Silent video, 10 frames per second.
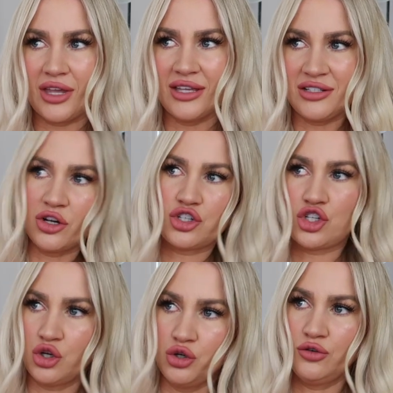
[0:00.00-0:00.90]
it's not
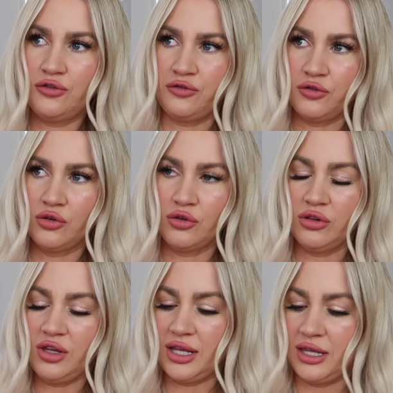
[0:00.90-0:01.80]
too
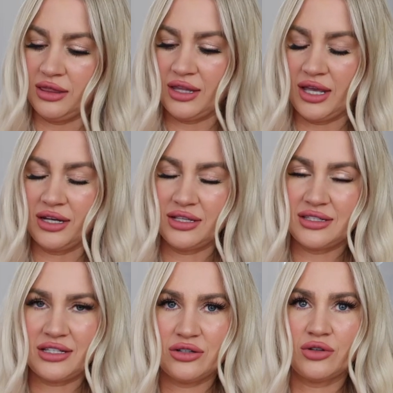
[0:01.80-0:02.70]
full in that it
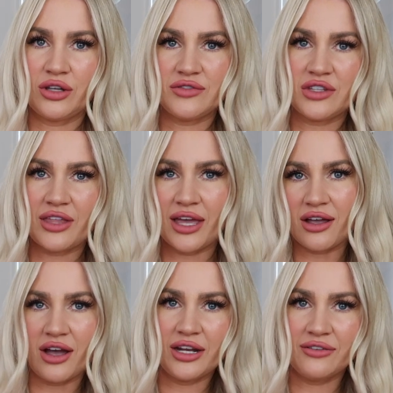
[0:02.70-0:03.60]
still gives you that
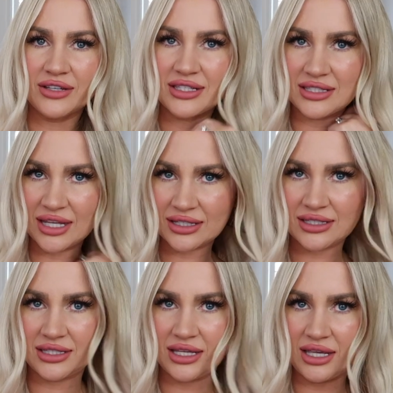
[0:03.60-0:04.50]
kind of a
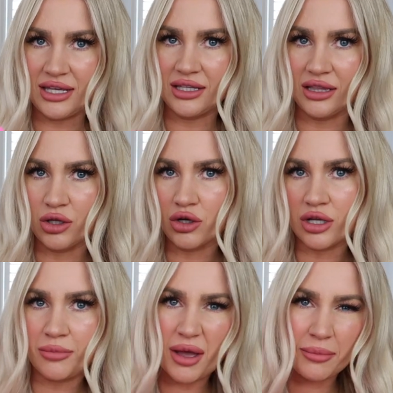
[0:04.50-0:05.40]
sexy
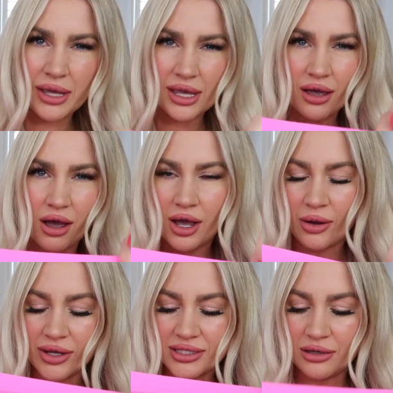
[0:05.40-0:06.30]
look, but being a
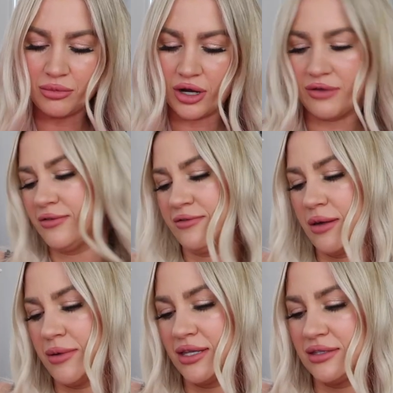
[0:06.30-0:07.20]
high-waisted brief, if
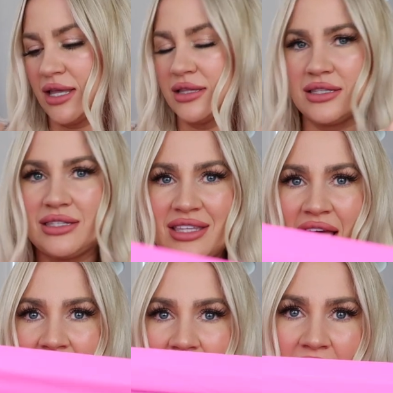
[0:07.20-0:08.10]
that makes sense.
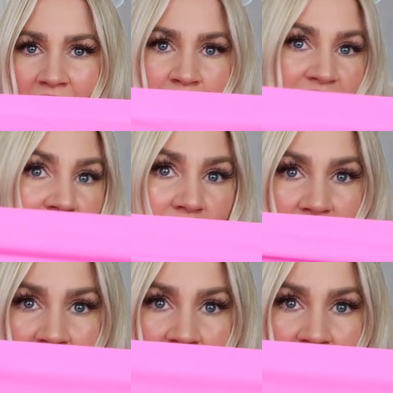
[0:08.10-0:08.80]
Um, very